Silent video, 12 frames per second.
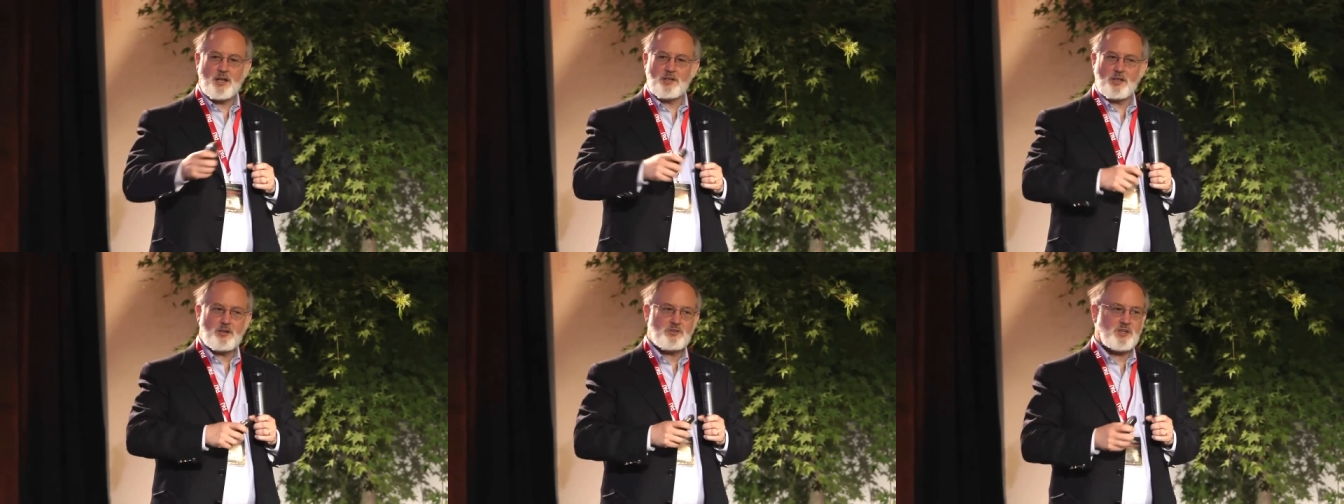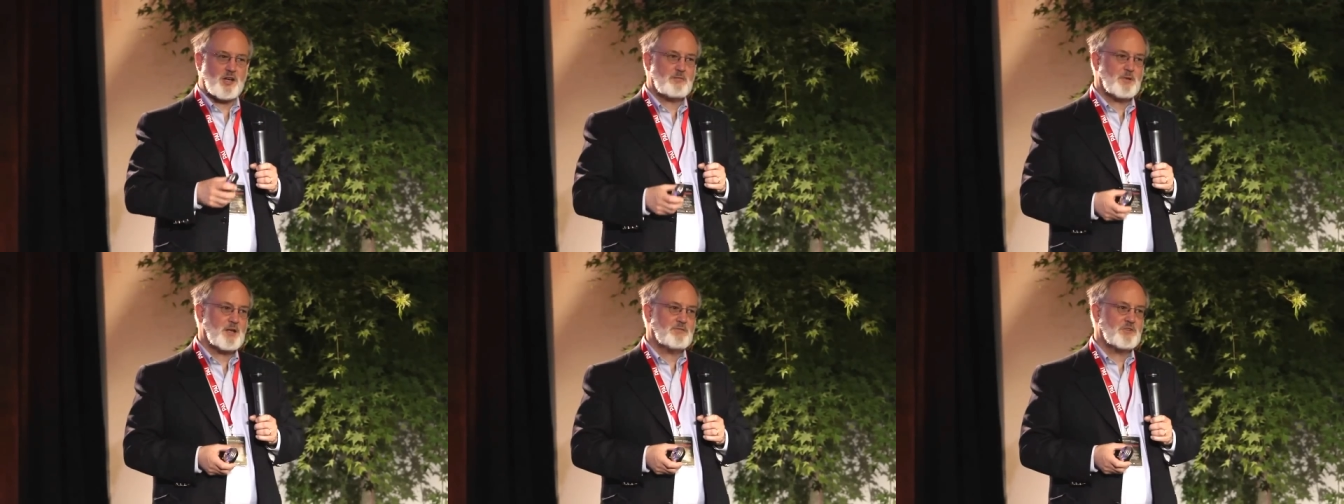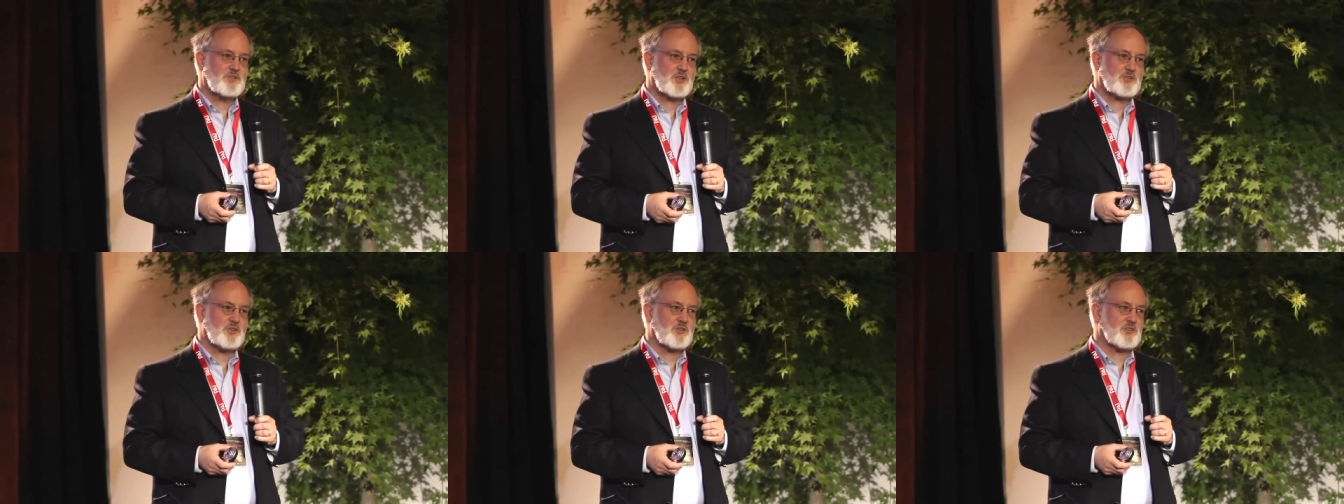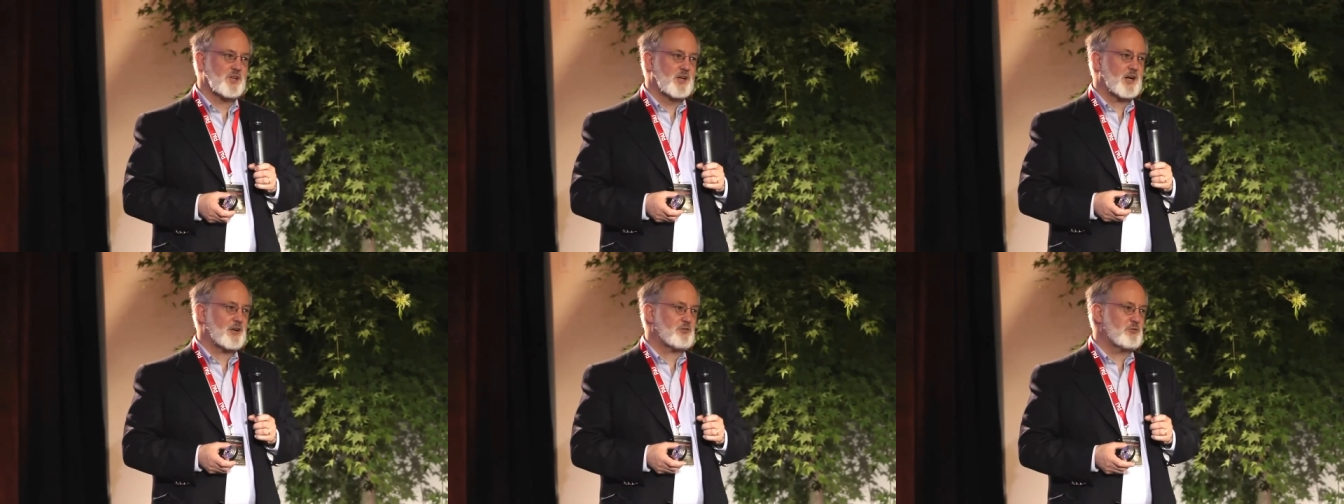And on the other side, many physicians
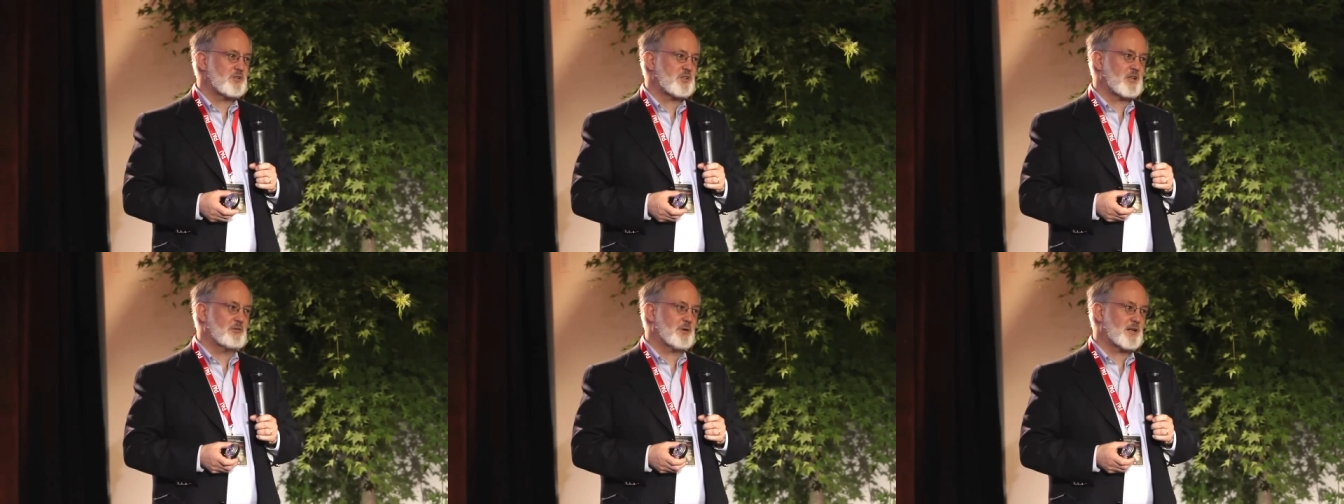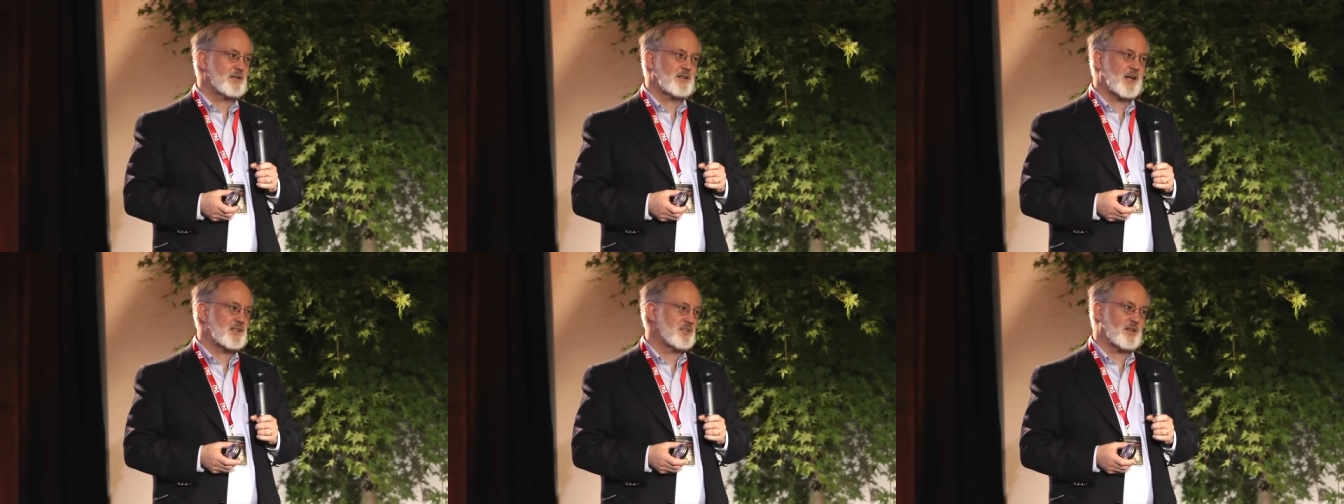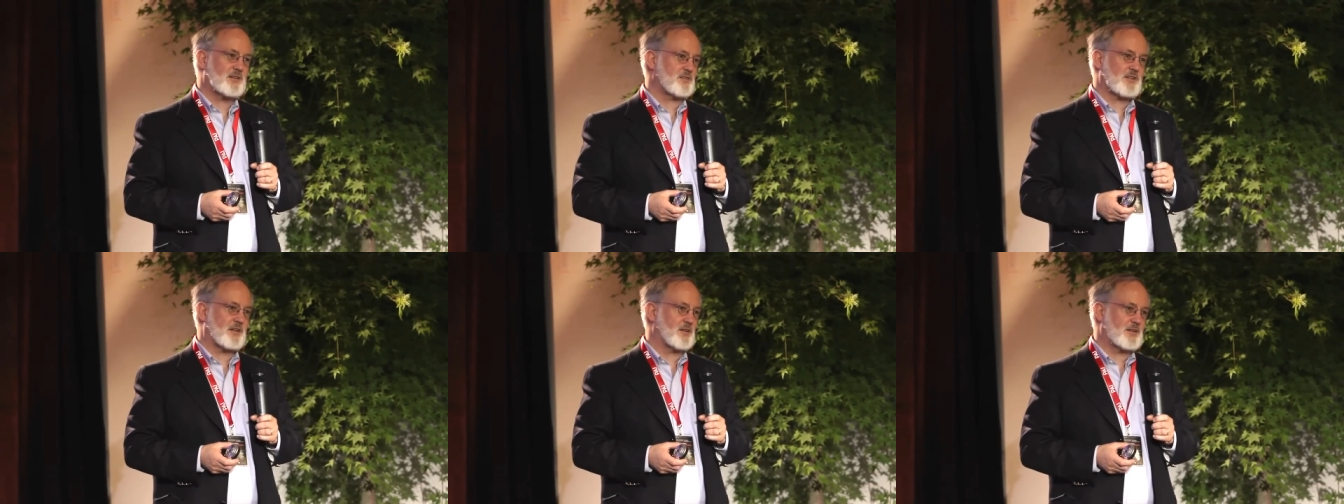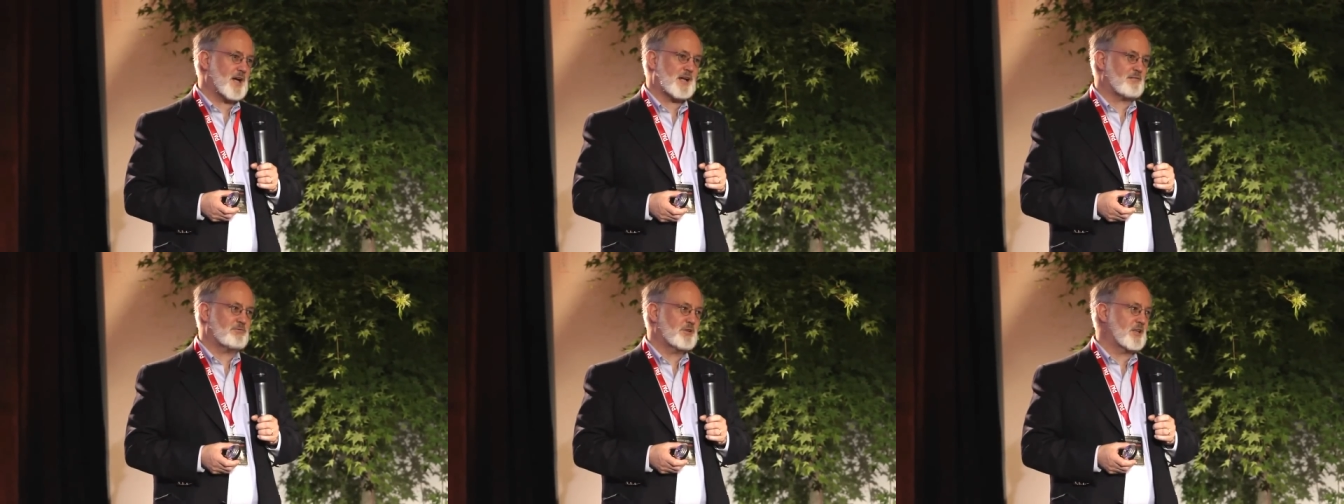are increasingly recognizing that there's a
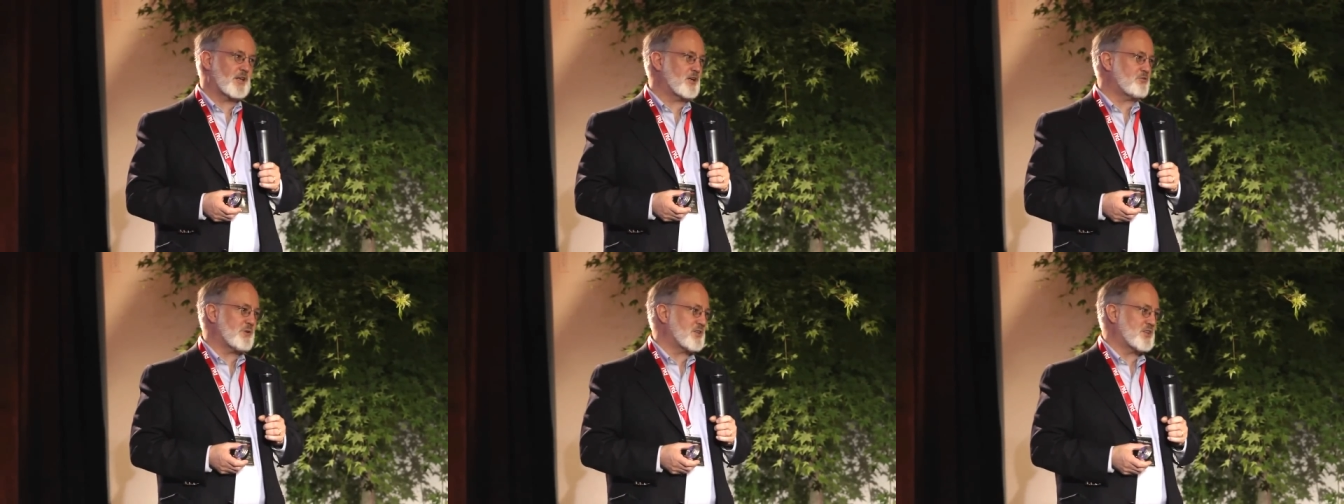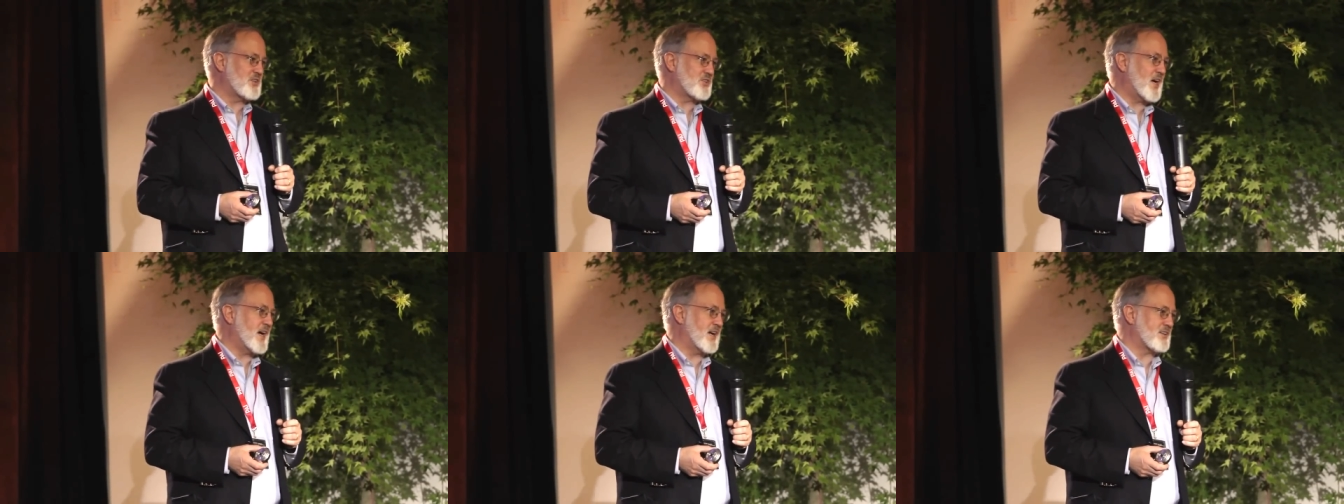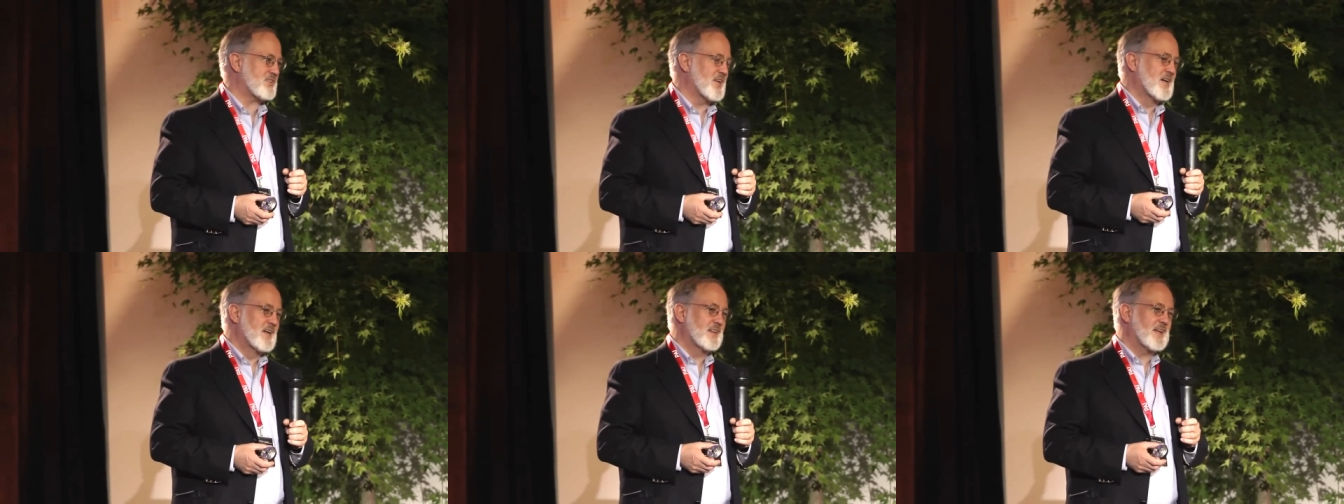lot of really interesting science